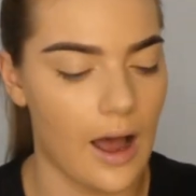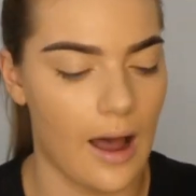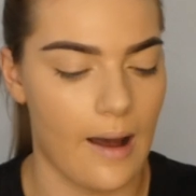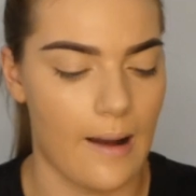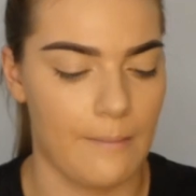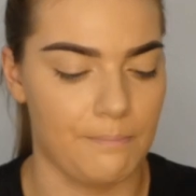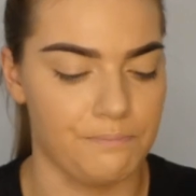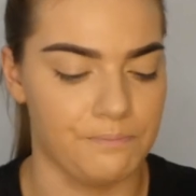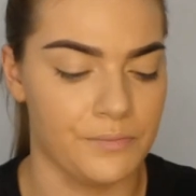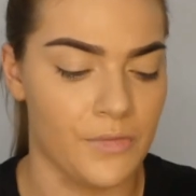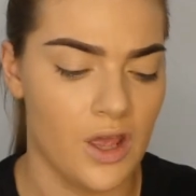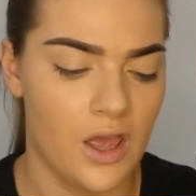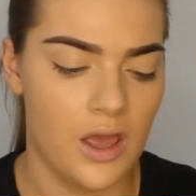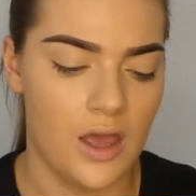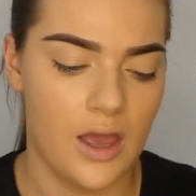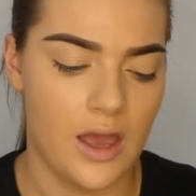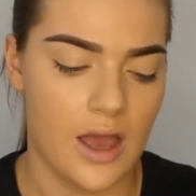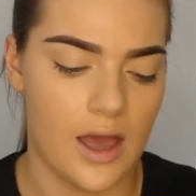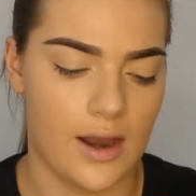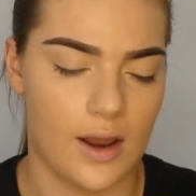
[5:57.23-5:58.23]

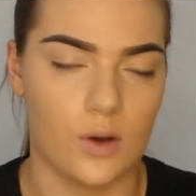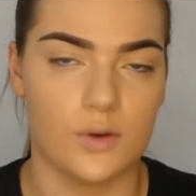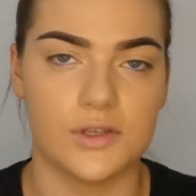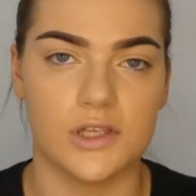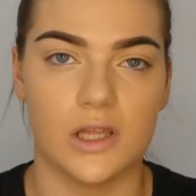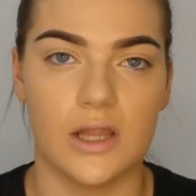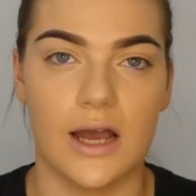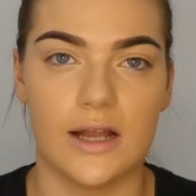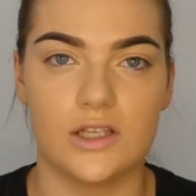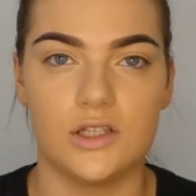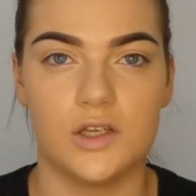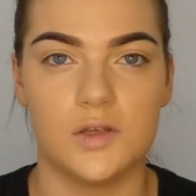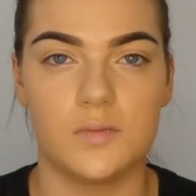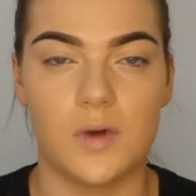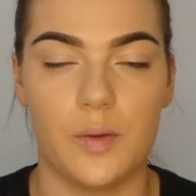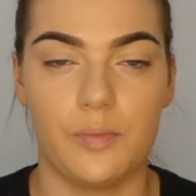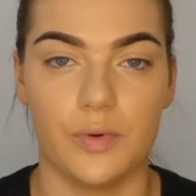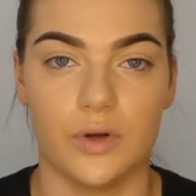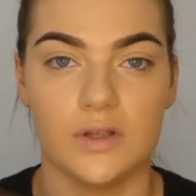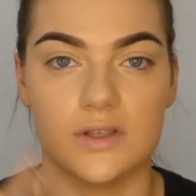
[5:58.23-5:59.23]
And I also like to use
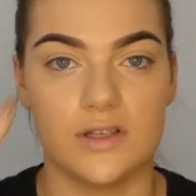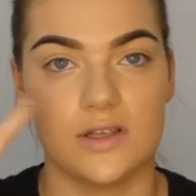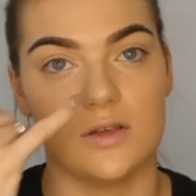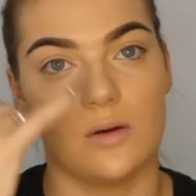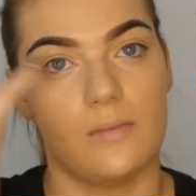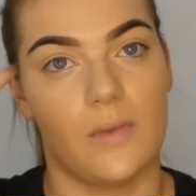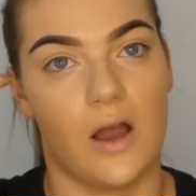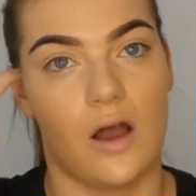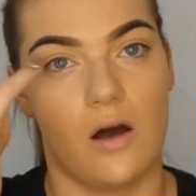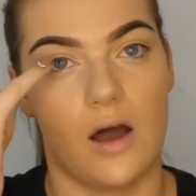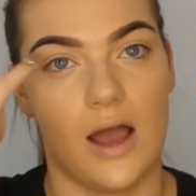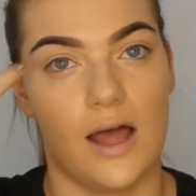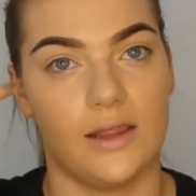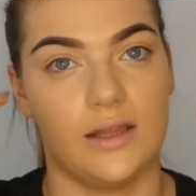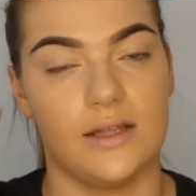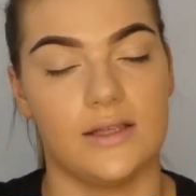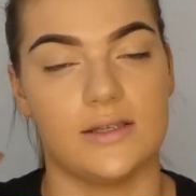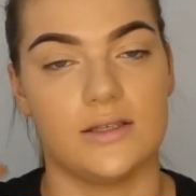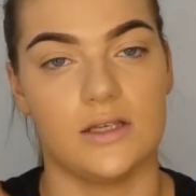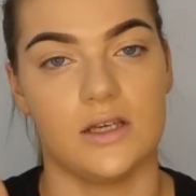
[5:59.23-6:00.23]
my bronzers on my
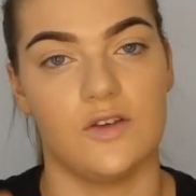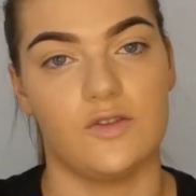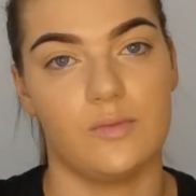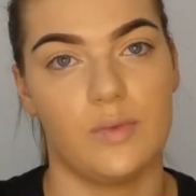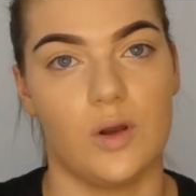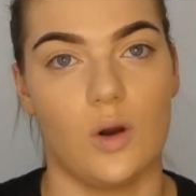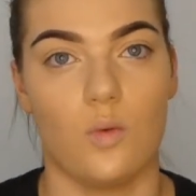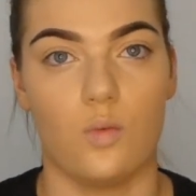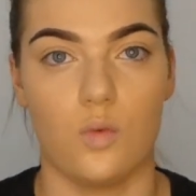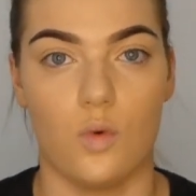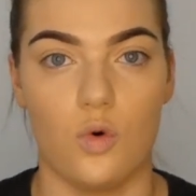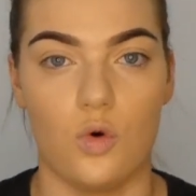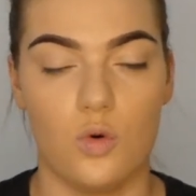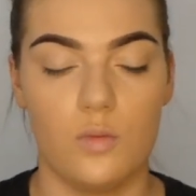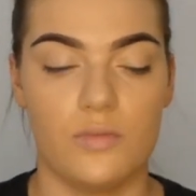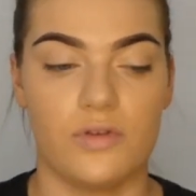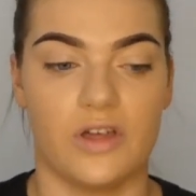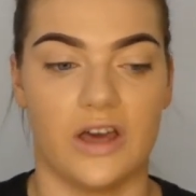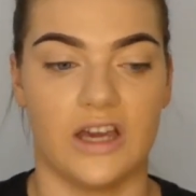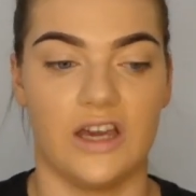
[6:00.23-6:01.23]
eyelids to give a bit of
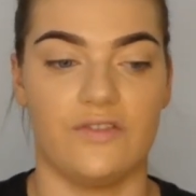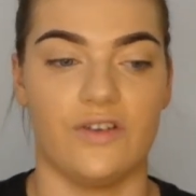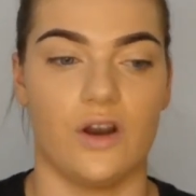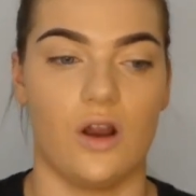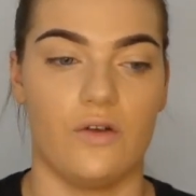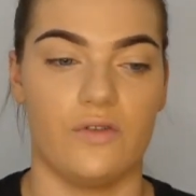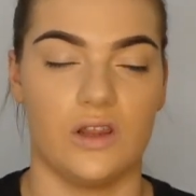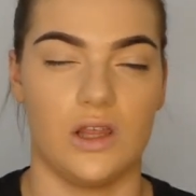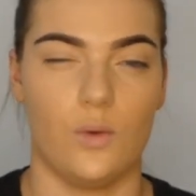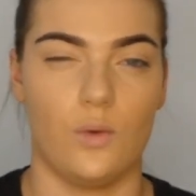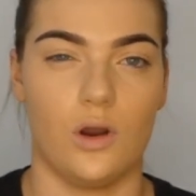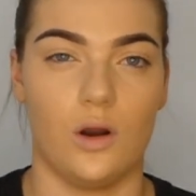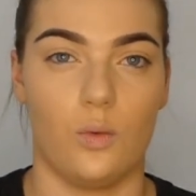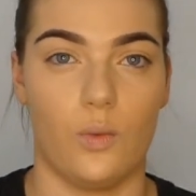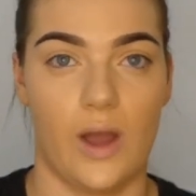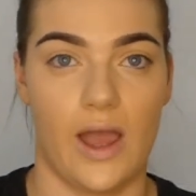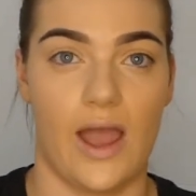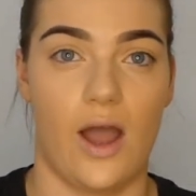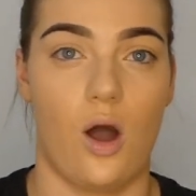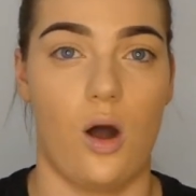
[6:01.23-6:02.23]
warmth, like if I don't really want to
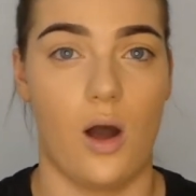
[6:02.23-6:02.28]
wear